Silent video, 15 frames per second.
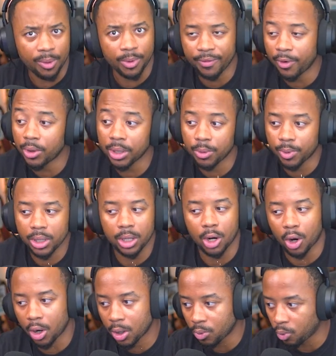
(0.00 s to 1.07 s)
And we've only really
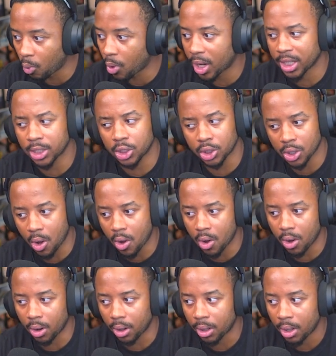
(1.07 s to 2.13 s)
heard one
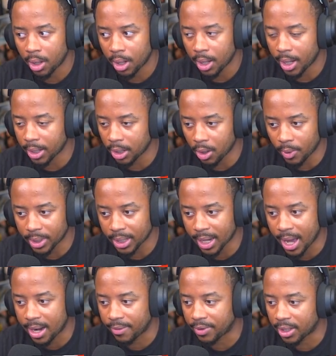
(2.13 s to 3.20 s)
song, you know, in the
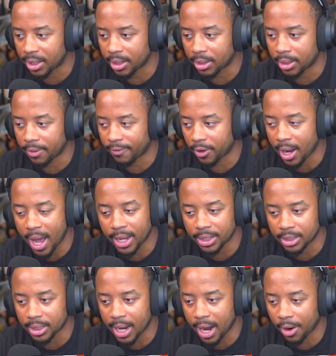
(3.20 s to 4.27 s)
kind of the
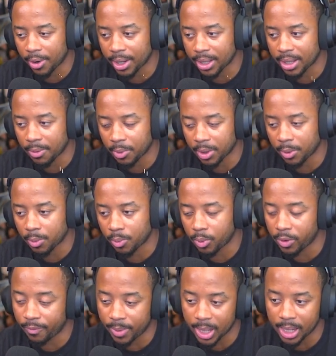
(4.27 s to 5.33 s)
forgotten area that
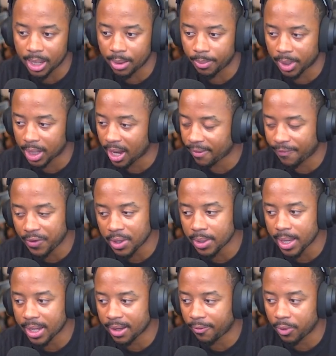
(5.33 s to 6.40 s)
we've been in. But I feel
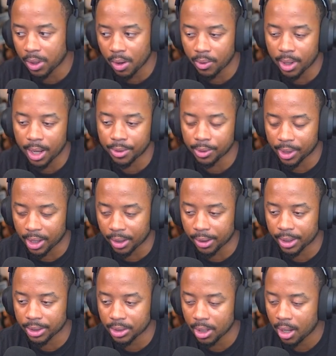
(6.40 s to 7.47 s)
like if we go to other
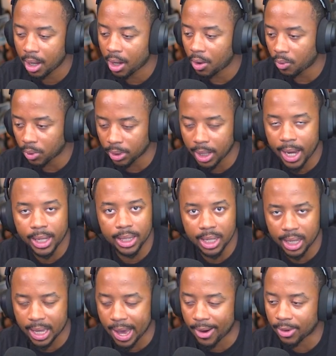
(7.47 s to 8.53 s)
areas, we'll likely
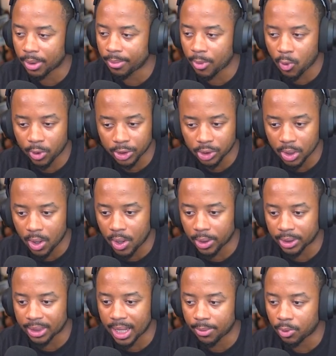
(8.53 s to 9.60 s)
encounter more
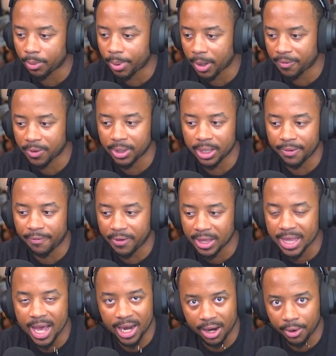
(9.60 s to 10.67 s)
songs that will perfectly fit
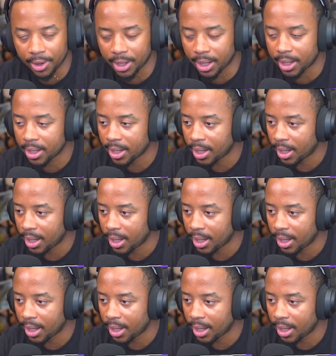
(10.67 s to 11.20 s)
that area.